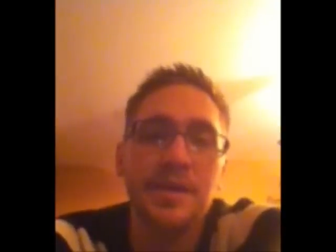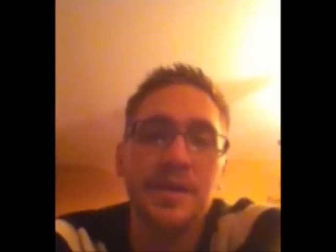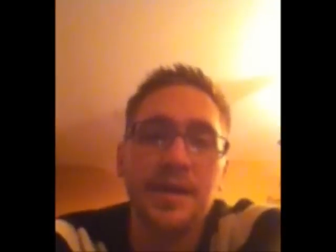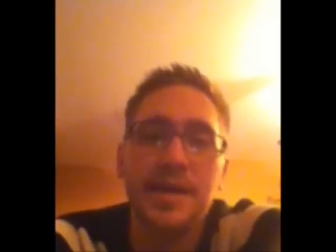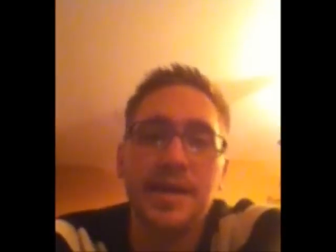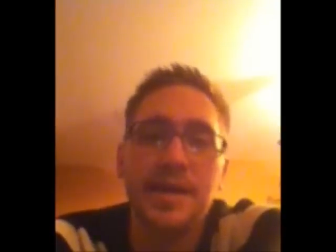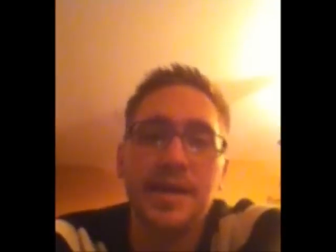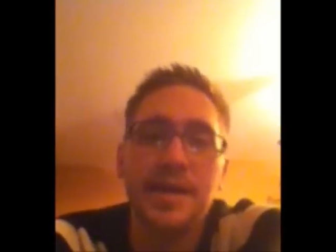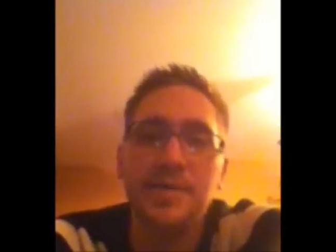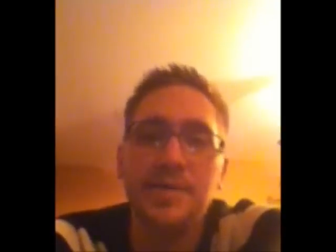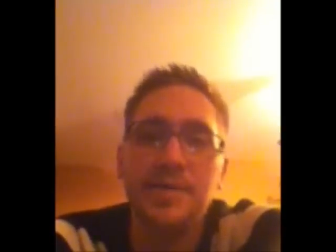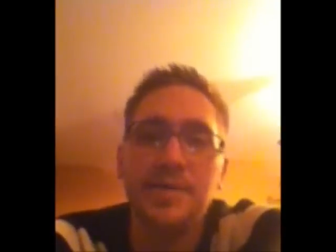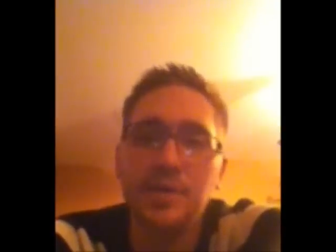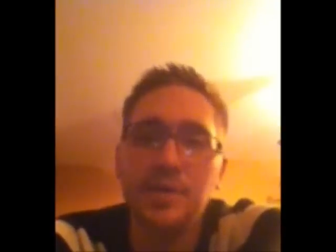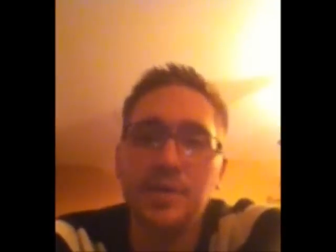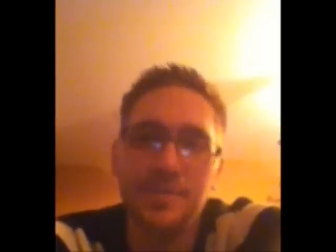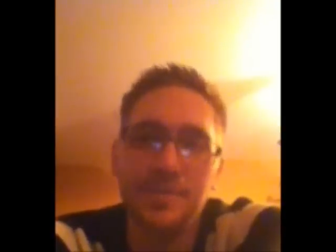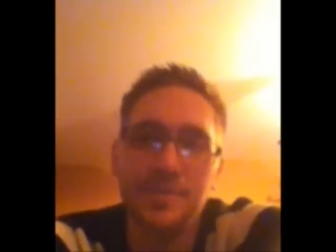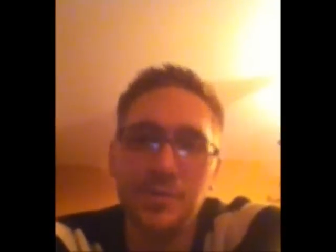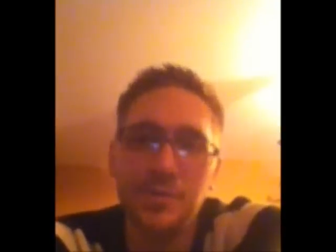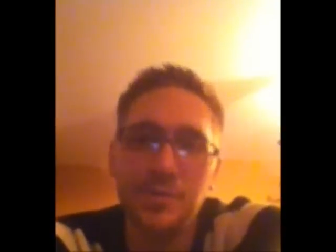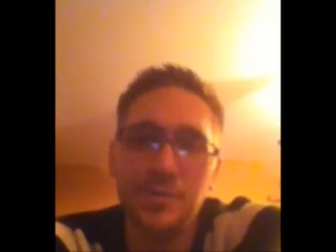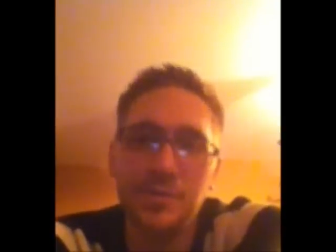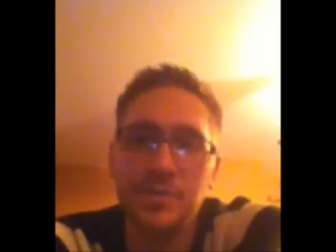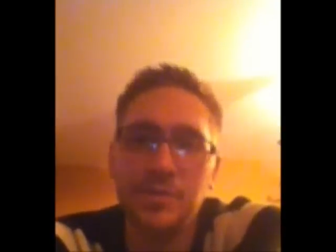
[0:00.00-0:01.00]
Uh, took a
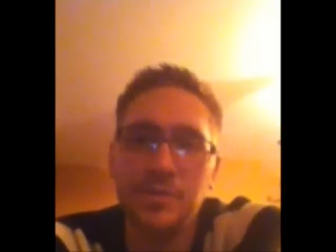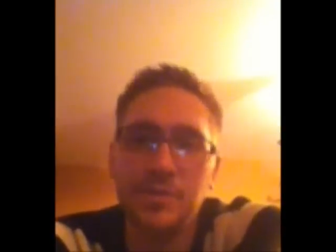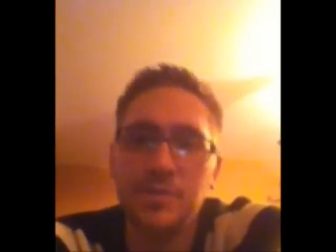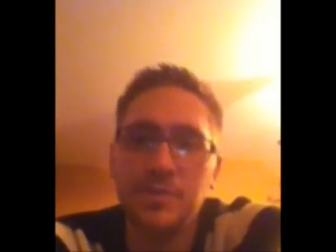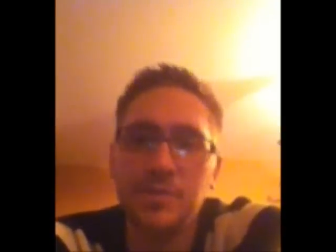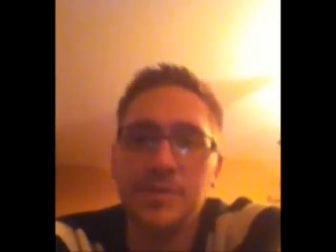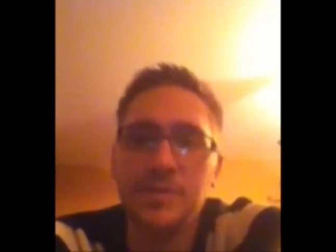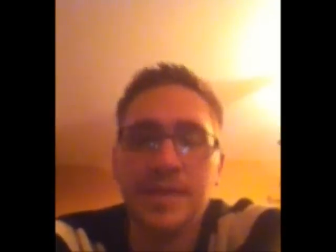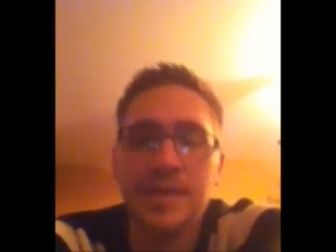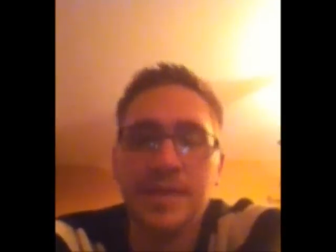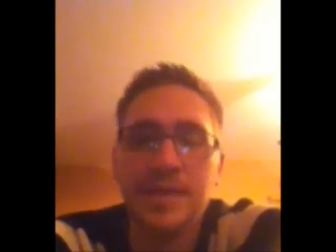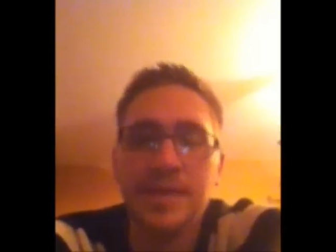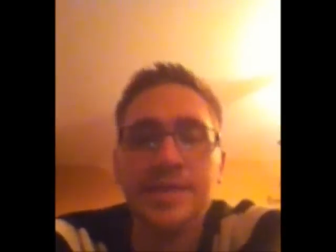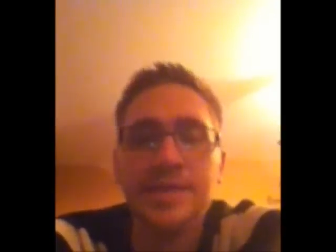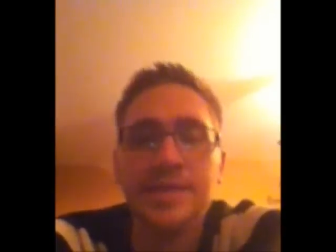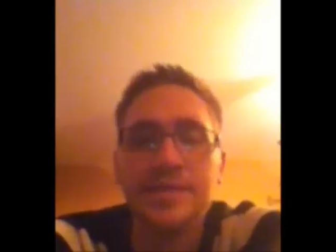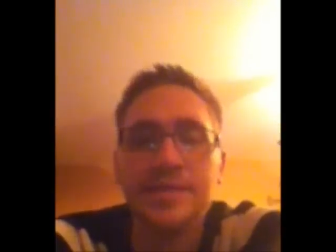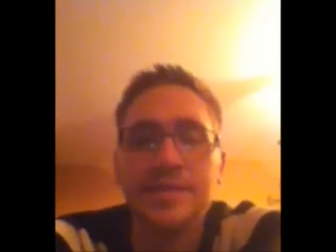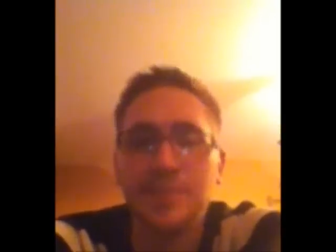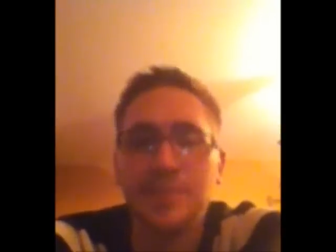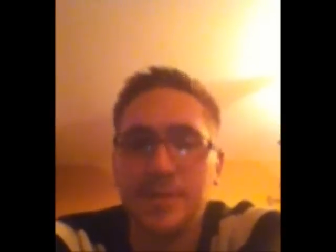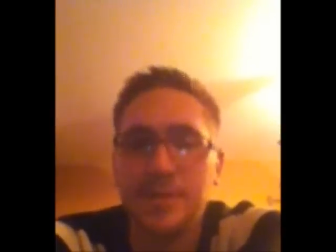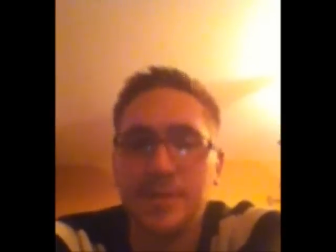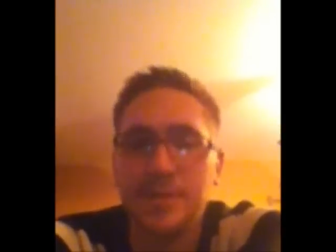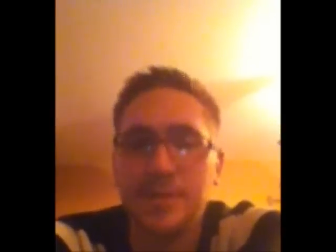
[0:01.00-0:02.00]
few little
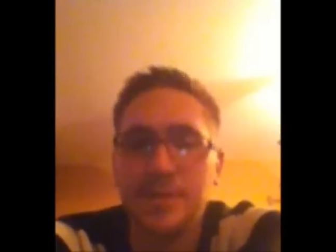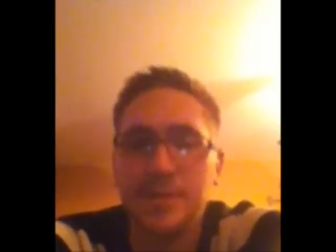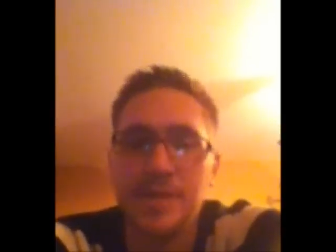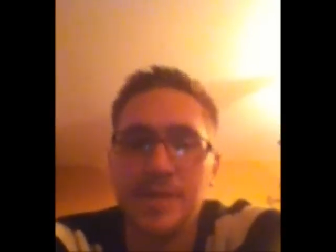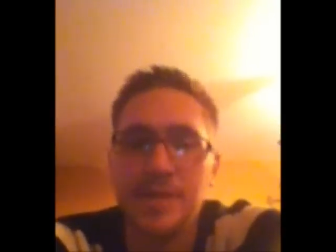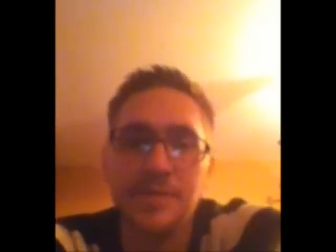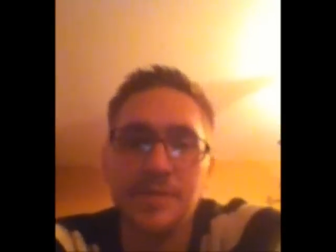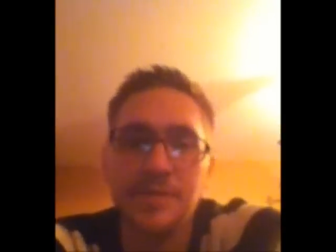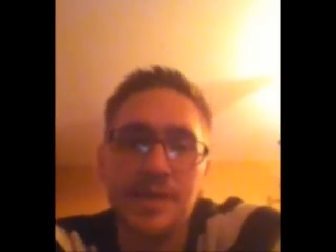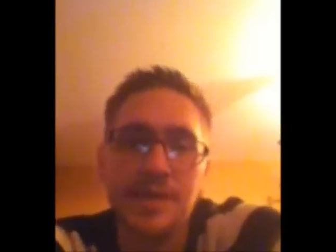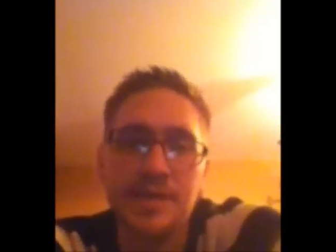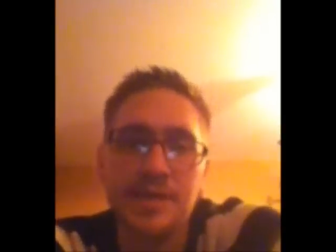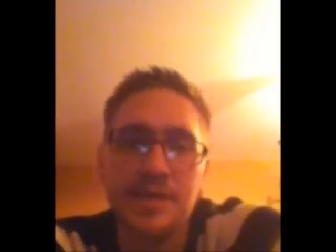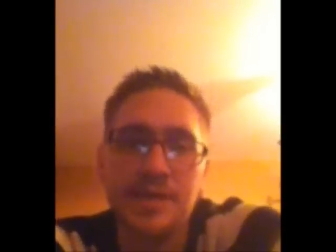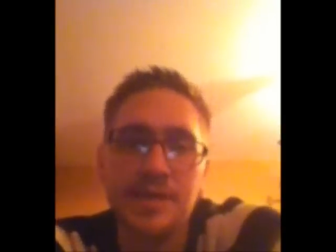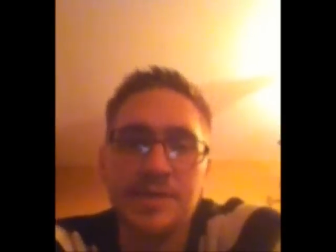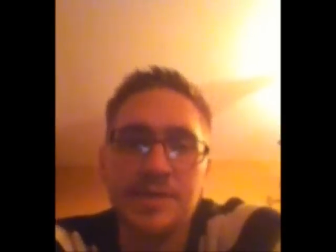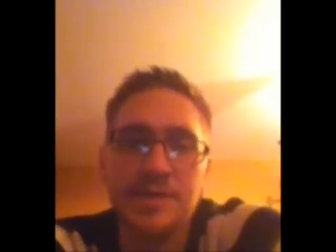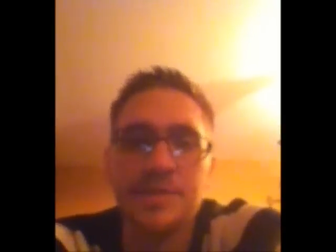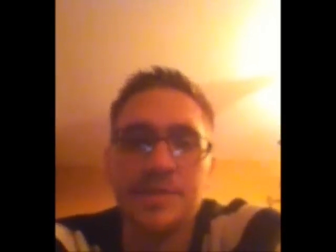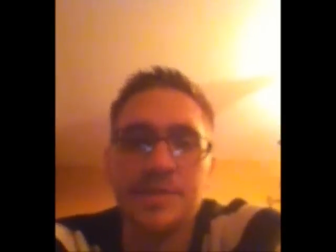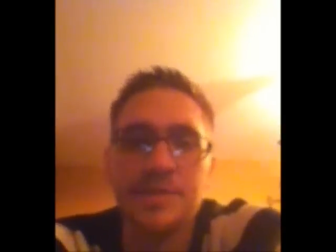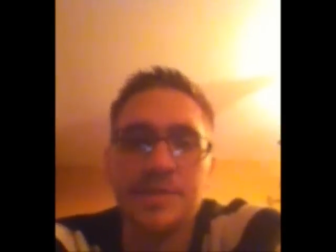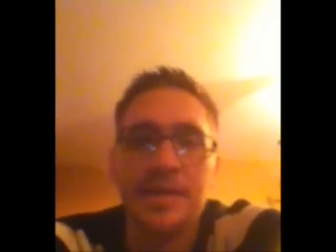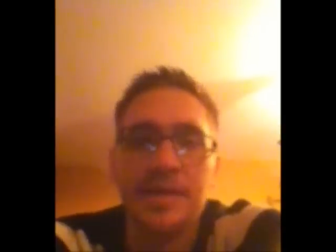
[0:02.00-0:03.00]
gigs, part-time
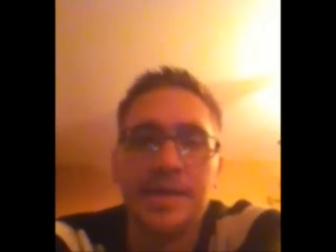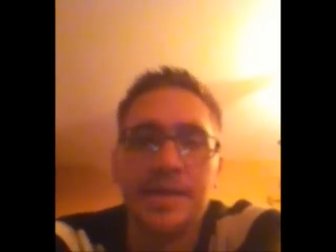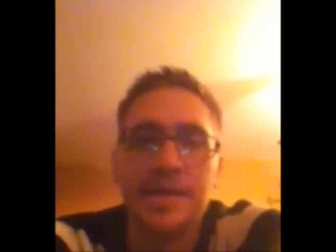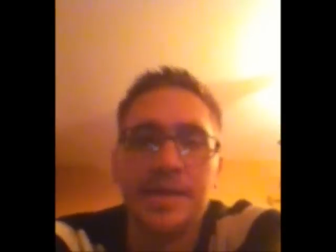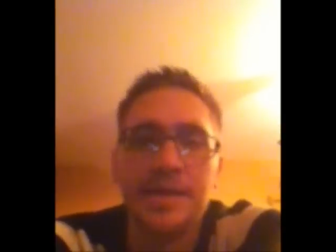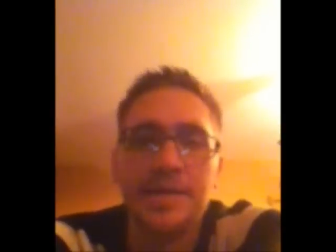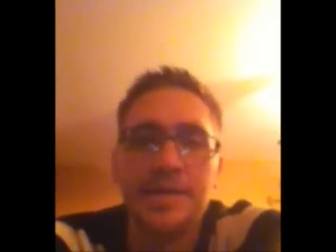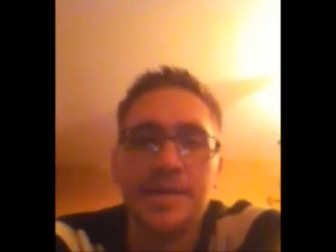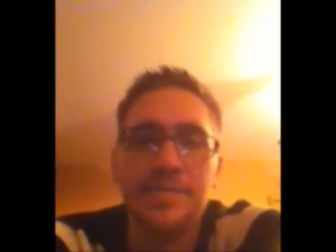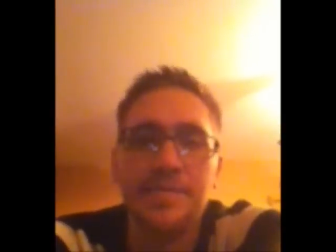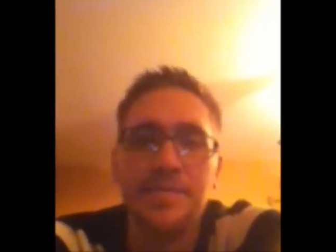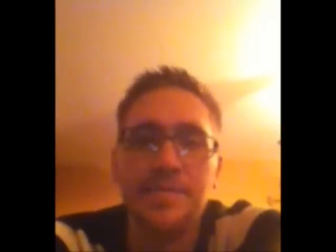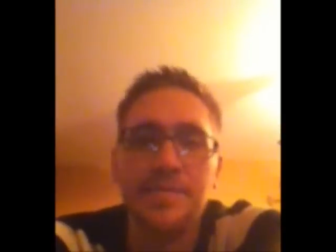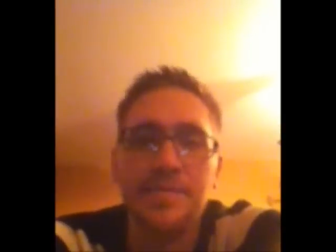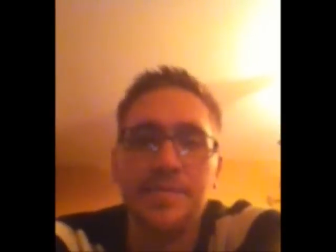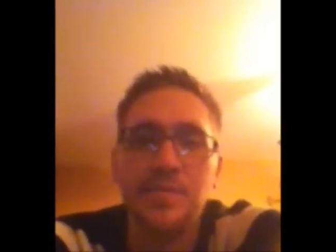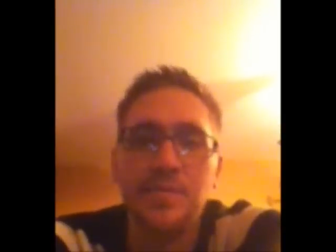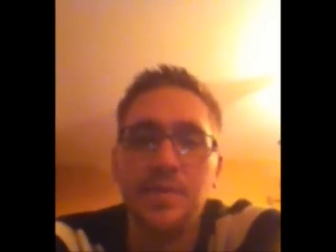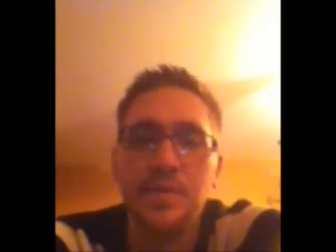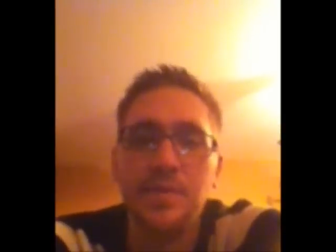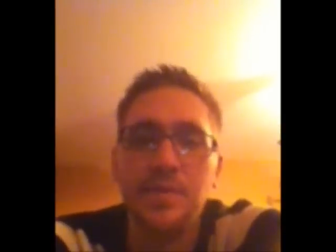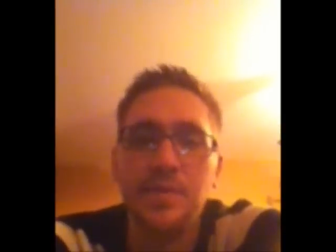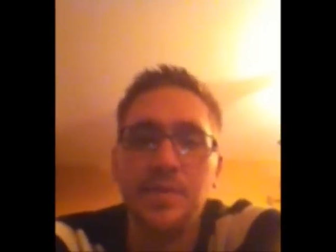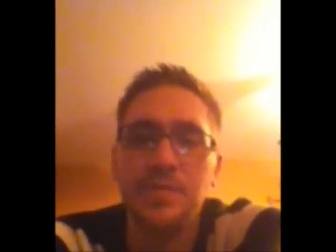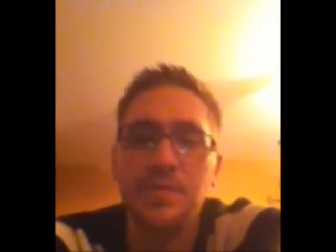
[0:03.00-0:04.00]
gigs um,
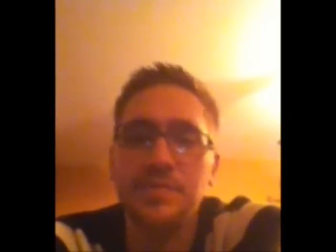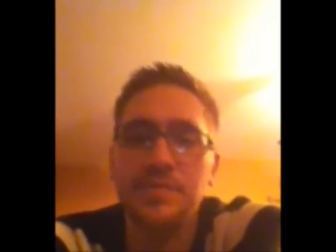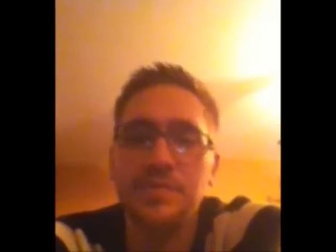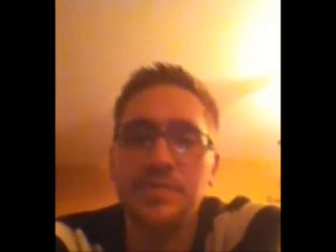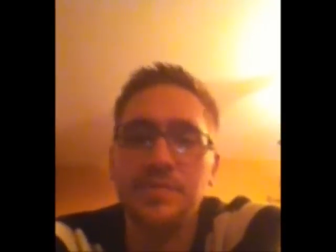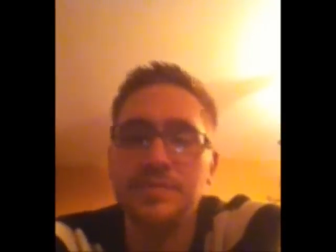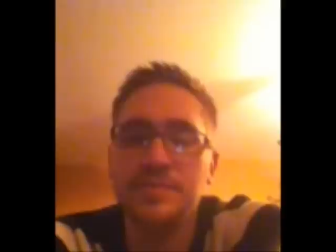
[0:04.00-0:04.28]
with